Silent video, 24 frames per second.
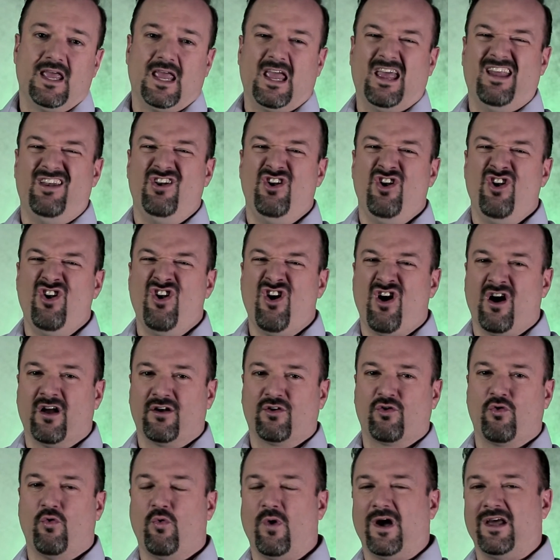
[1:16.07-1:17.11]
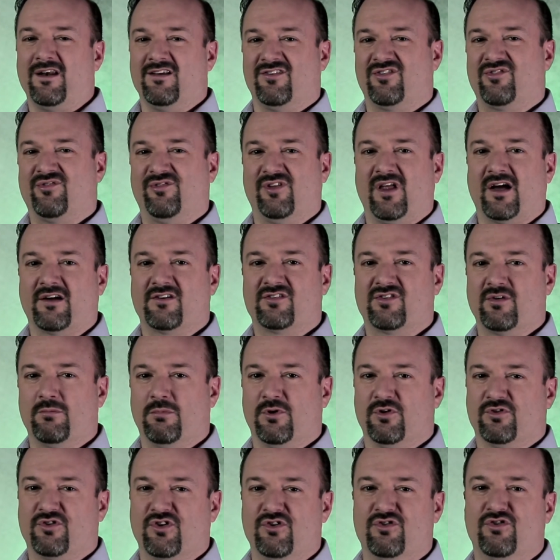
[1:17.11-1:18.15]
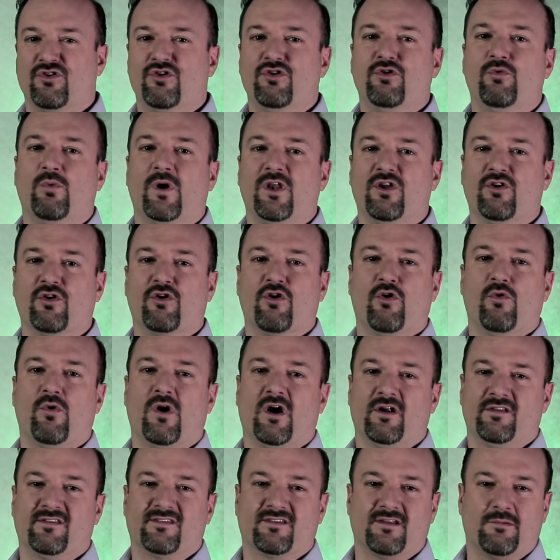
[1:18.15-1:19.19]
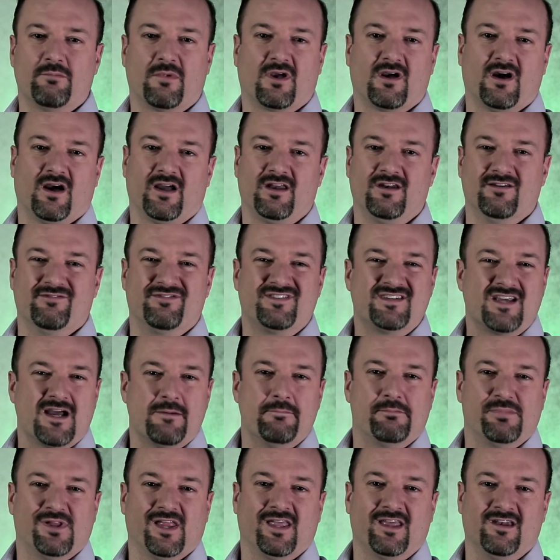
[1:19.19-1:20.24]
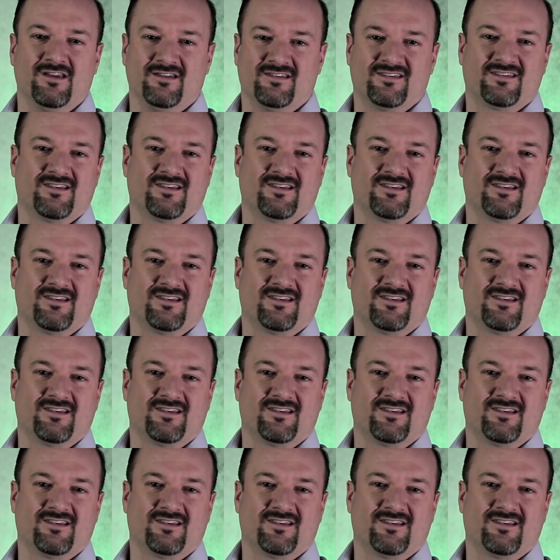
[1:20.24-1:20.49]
and not quite as flexible to do when you go on some kind of templated